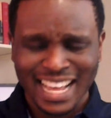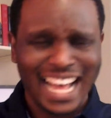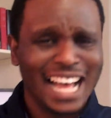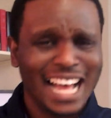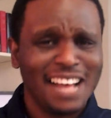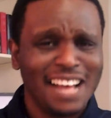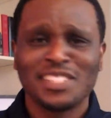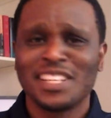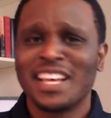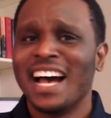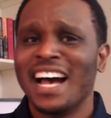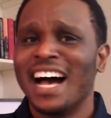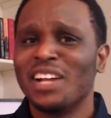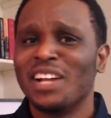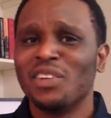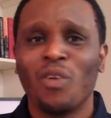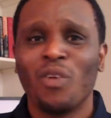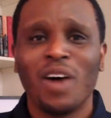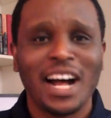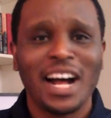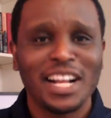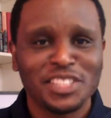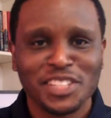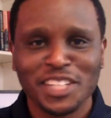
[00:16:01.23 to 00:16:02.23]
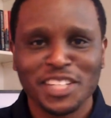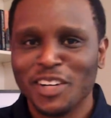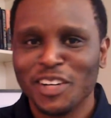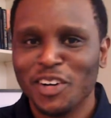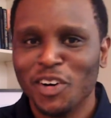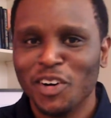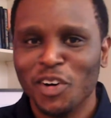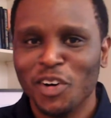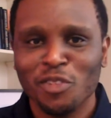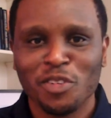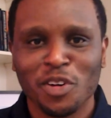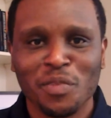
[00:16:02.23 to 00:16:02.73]
how's God watching
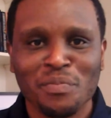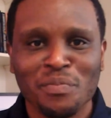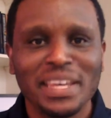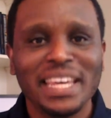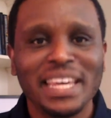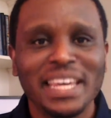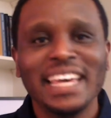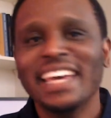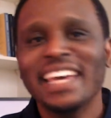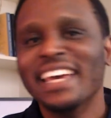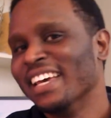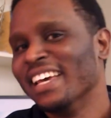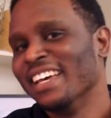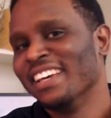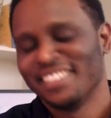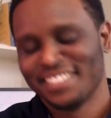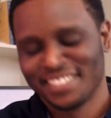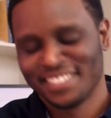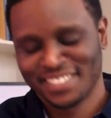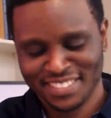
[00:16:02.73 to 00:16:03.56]
over me?